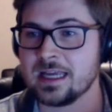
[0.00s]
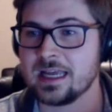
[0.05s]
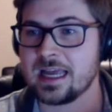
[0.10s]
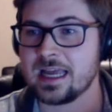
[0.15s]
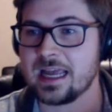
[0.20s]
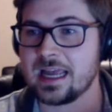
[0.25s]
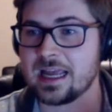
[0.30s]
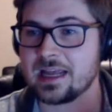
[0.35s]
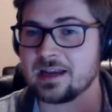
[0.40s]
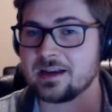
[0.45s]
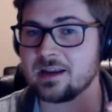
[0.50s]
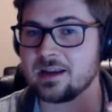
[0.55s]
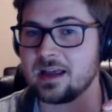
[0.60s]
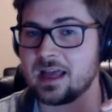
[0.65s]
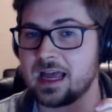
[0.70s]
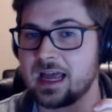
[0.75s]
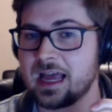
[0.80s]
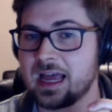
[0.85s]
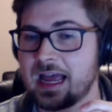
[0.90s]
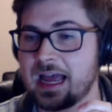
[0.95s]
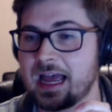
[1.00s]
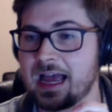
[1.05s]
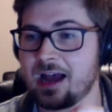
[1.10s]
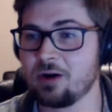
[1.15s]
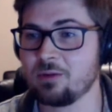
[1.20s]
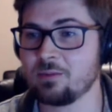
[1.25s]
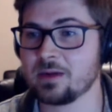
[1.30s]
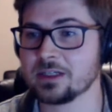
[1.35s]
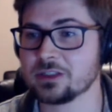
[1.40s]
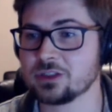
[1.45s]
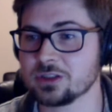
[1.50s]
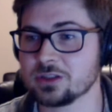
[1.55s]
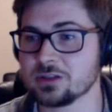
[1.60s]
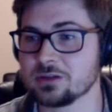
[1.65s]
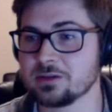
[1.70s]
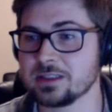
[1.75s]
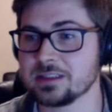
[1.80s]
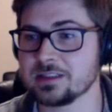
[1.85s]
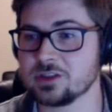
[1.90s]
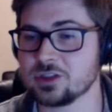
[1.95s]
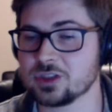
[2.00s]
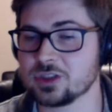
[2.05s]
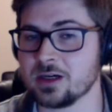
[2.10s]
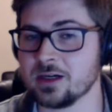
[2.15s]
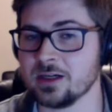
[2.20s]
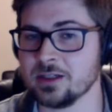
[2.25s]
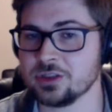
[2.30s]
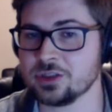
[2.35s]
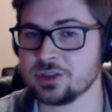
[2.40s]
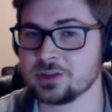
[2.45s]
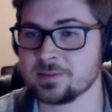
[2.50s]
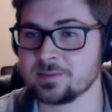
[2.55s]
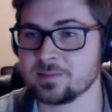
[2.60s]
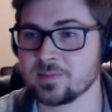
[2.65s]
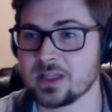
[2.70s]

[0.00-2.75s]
and how much you're going to charge